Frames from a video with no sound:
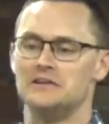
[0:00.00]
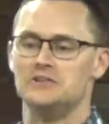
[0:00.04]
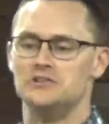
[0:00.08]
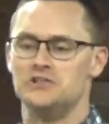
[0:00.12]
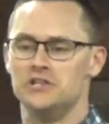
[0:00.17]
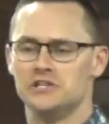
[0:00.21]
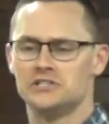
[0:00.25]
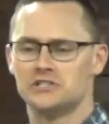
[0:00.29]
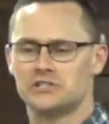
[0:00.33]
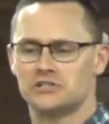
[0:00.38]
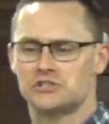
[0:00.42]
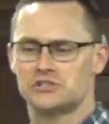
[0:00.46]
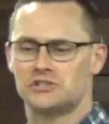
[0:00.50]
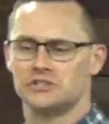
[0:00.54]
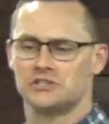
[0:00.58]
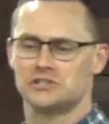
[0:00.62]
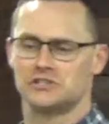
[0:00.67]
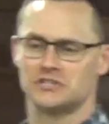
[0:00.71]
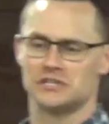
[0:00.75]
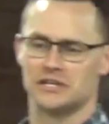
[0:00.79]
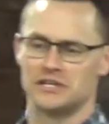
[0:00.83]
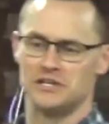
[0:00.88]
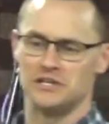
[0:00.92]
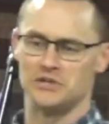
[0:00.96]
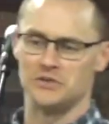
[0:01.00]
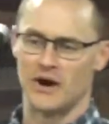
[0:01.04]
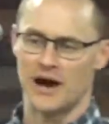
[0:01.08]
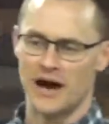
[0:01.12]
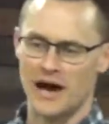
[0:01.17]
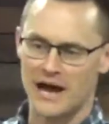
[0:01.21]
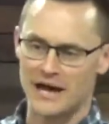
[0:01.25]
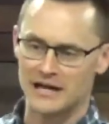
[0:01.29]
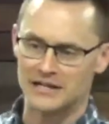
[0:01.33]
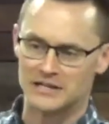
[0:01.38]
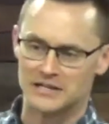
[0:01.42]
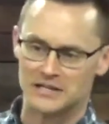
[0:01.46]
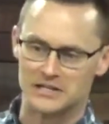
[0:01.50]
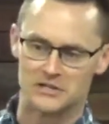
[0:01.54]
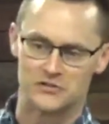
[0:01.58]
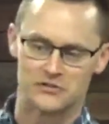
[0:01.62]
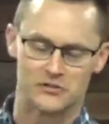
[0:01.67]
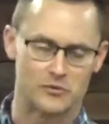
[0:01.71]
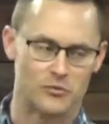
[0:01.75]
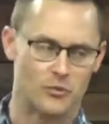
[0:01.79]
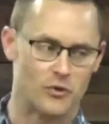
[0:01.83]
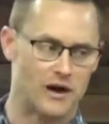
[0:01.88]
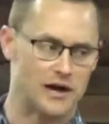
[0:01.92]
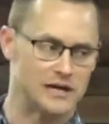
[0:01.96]
Jesus just said, you hide this
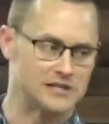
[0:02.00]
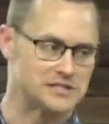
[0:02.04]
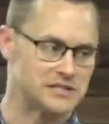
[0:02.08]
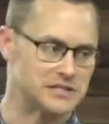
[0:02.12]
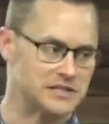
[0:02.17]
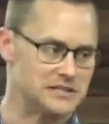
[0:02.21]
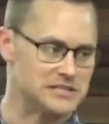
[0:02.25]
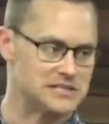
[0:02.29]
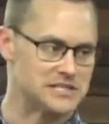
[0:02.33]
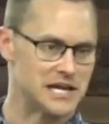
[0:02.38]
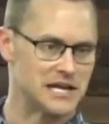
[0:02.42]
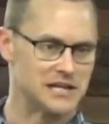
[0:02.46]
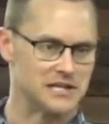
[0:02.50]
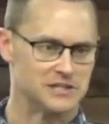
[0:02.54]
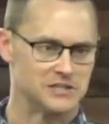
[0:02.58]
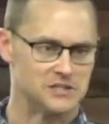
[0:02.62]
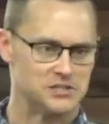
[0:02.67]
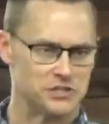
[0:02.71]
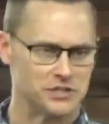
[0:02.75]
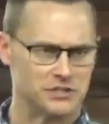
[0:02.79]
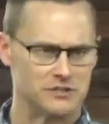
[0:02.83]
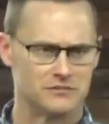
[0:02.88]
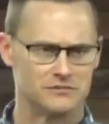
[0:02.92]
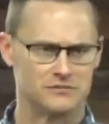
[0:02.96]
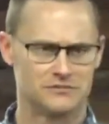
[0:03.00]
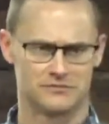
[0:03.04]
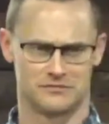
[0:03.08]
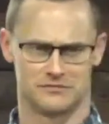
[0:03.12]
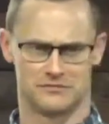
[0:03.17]
from wise and intelligent.